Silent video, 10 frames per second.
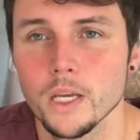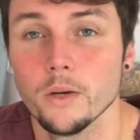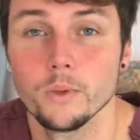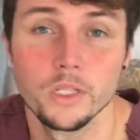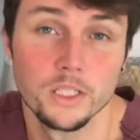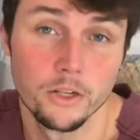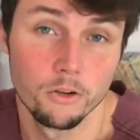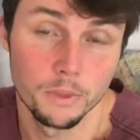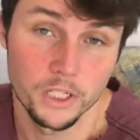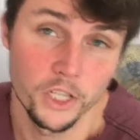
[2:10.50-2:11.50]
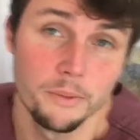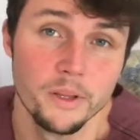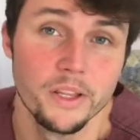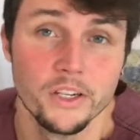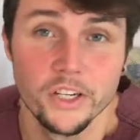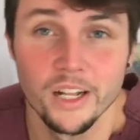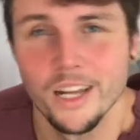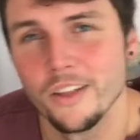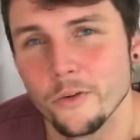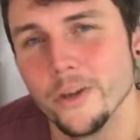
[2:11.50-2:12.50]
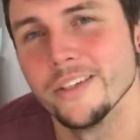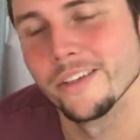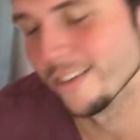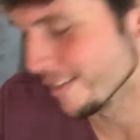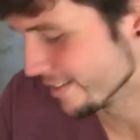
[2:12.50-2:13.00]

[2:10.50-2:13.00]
And we're considerably cheaper than Gel Light 3s.